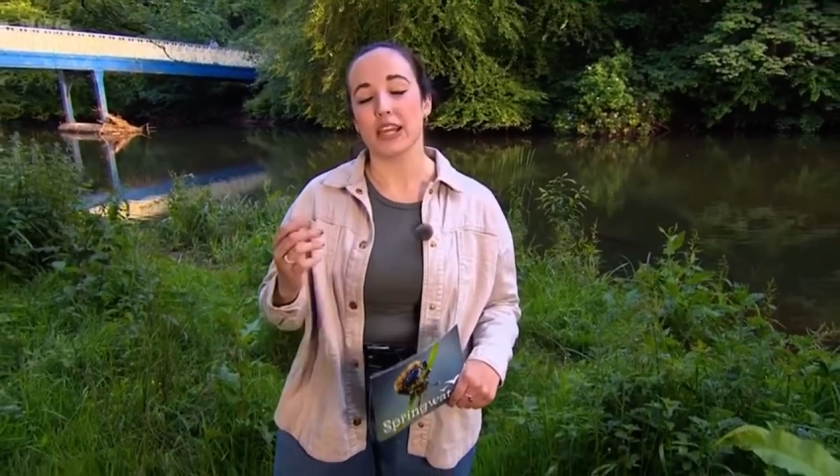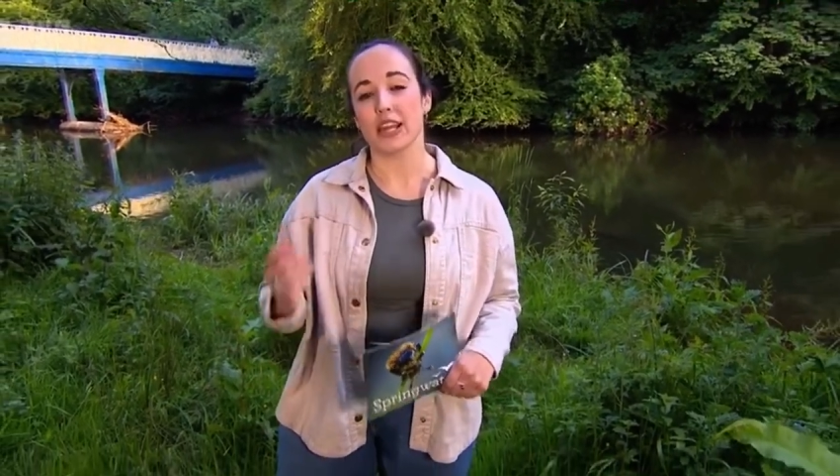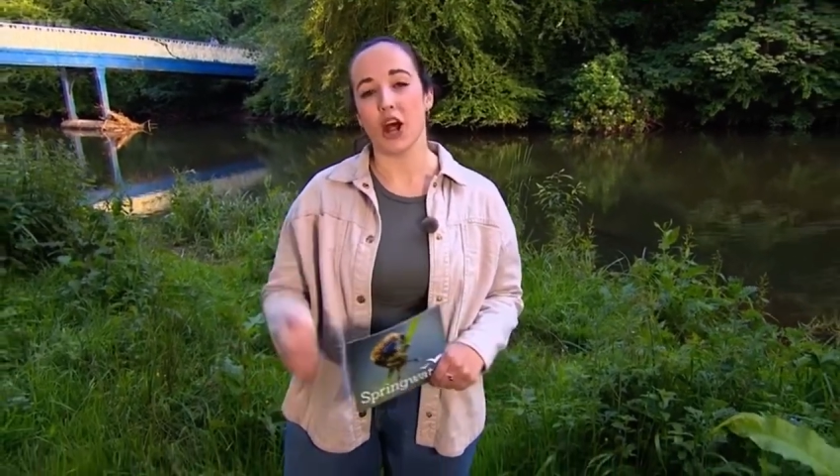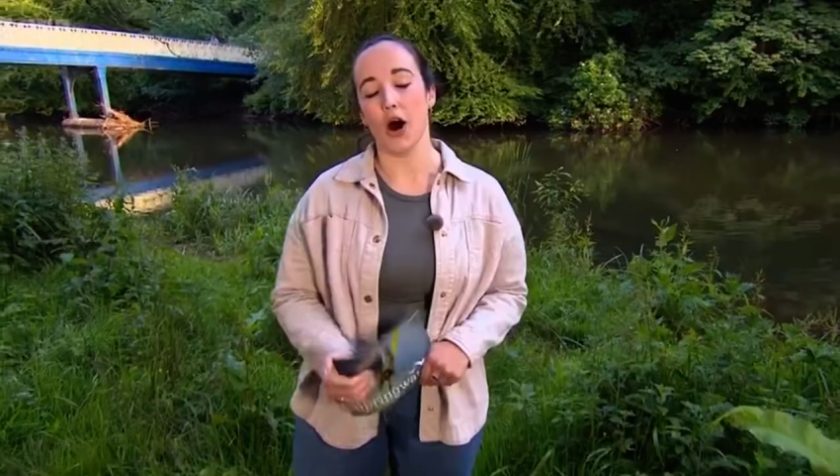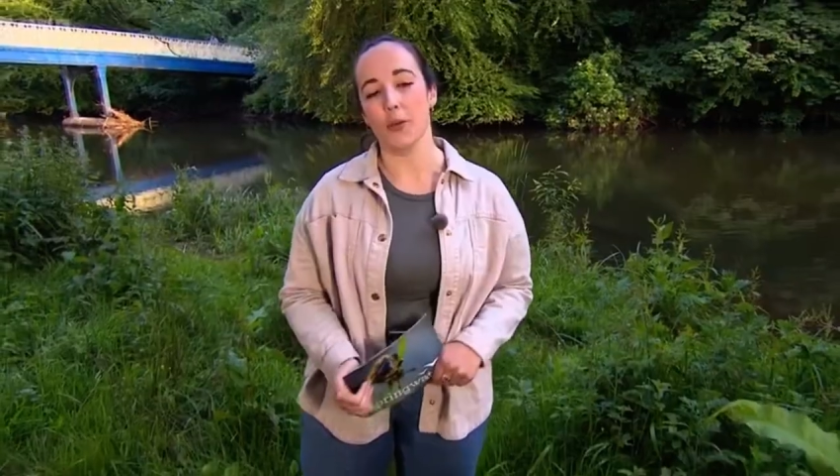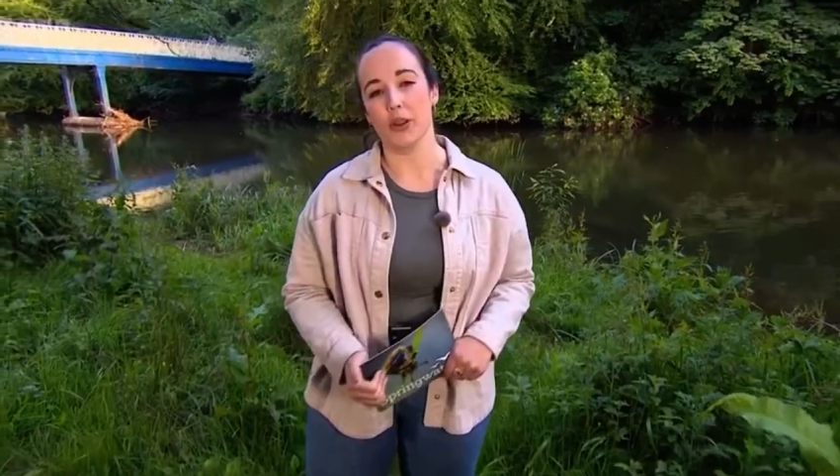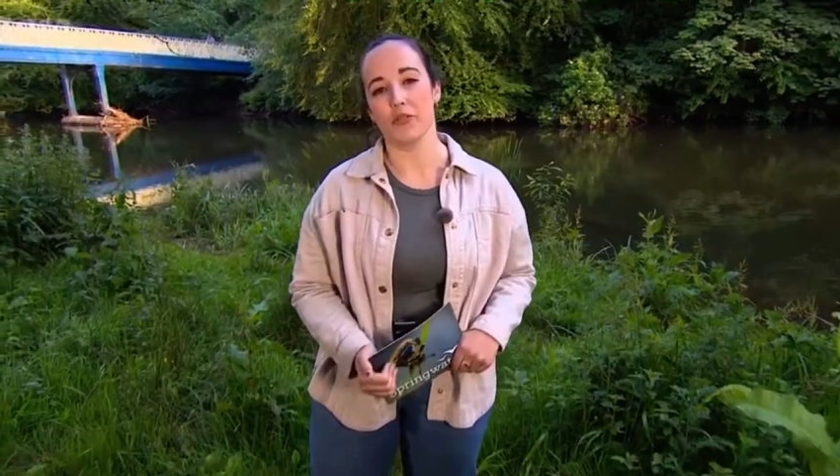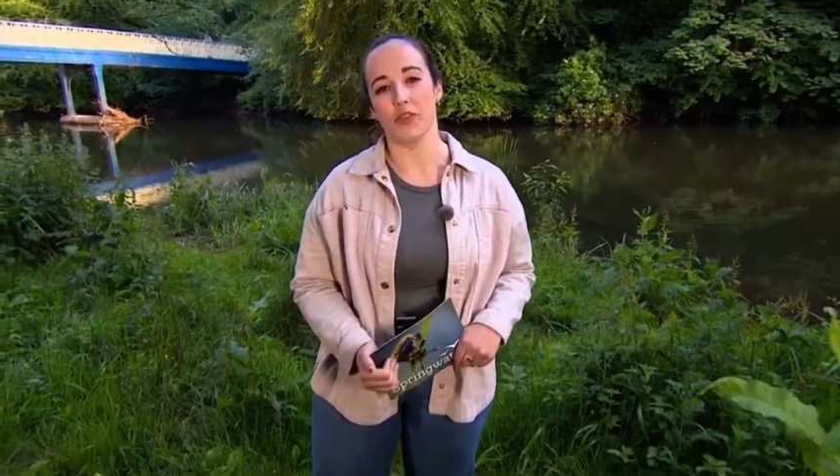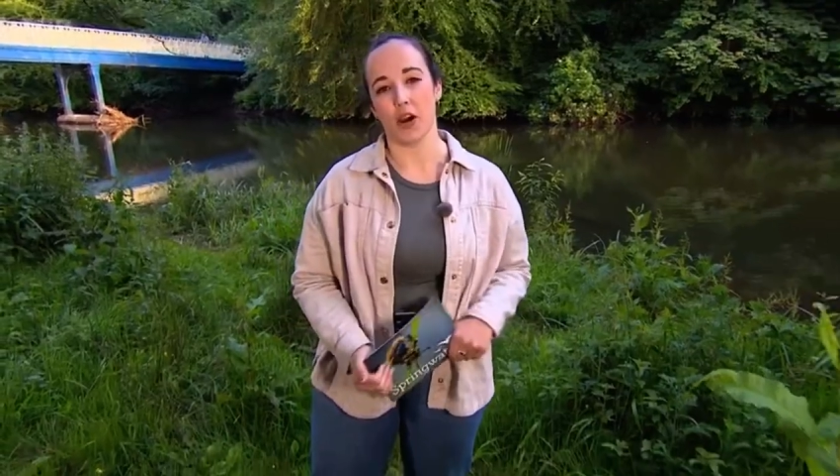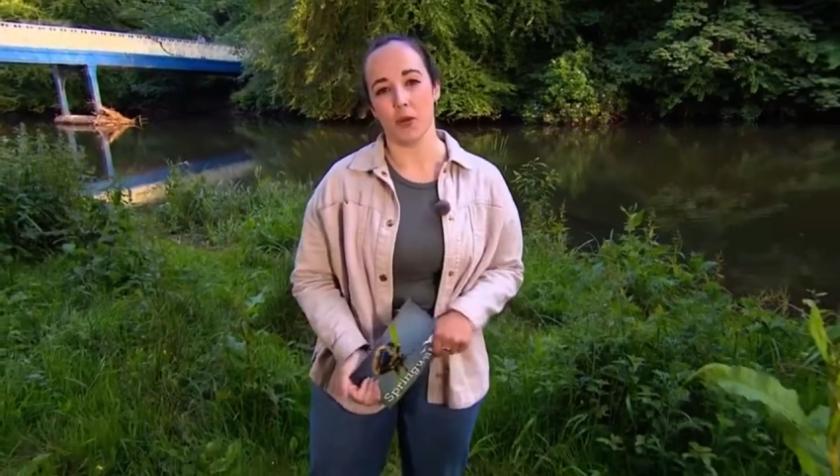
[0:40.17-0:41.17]
in an urban
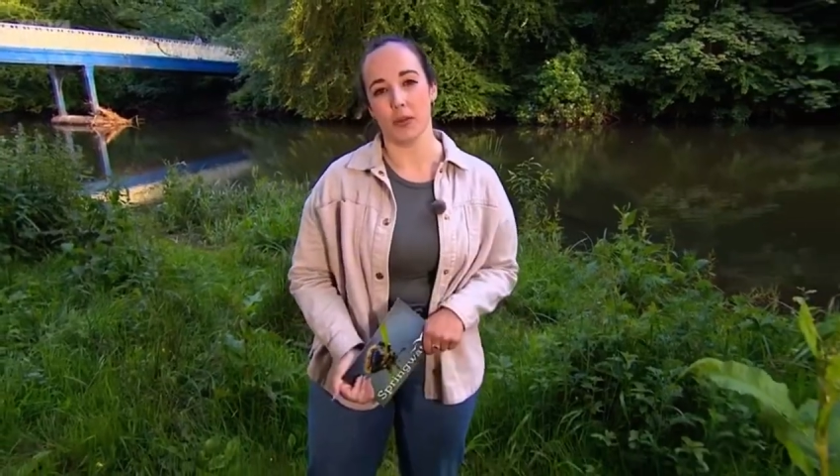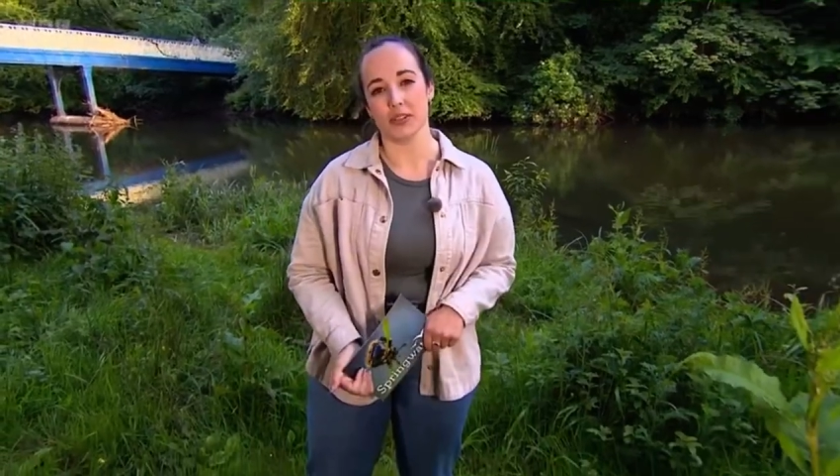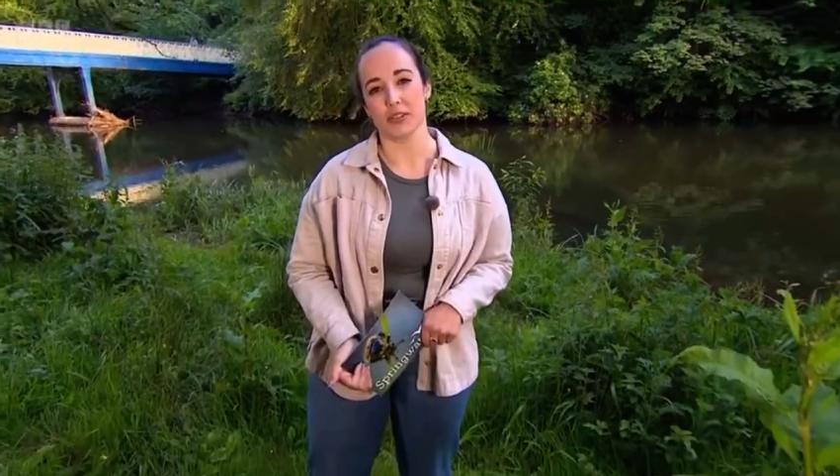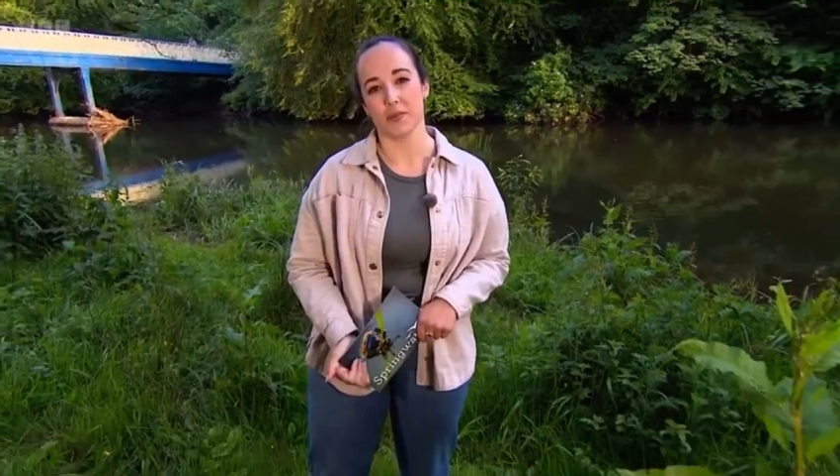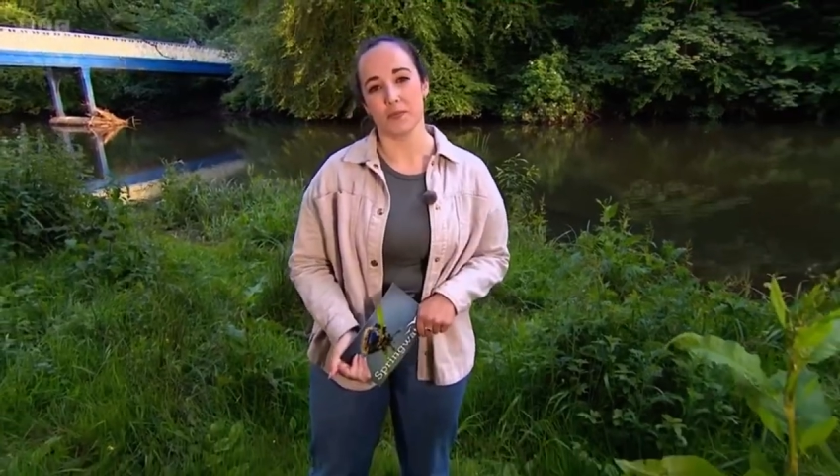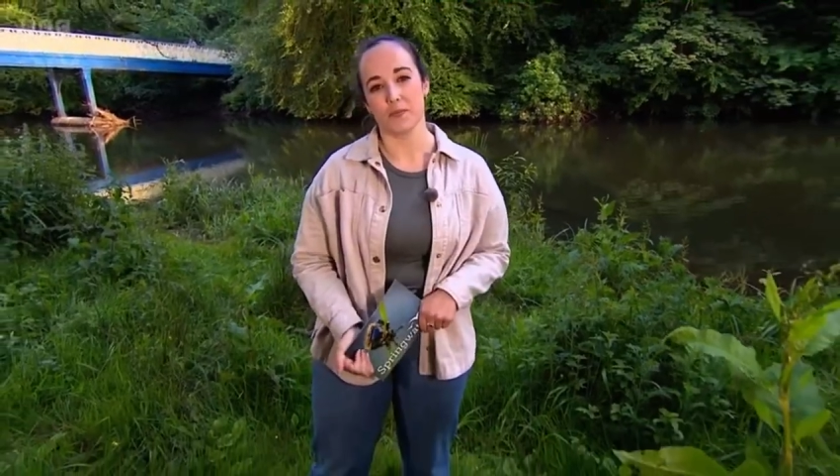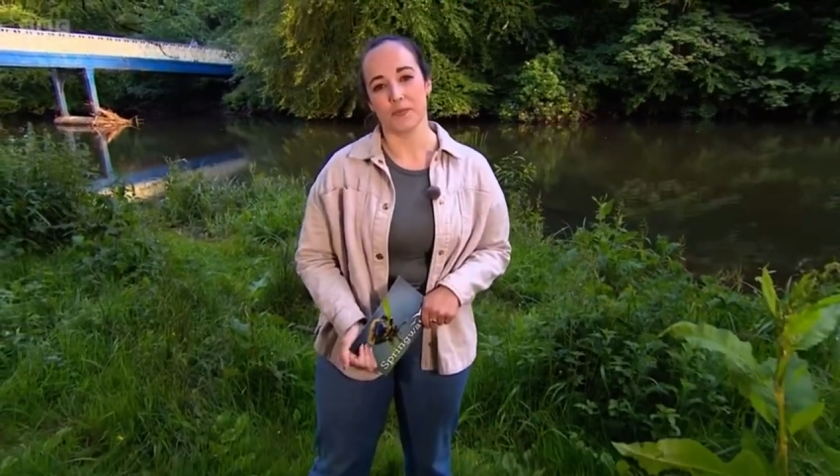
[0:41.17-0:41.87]
environment.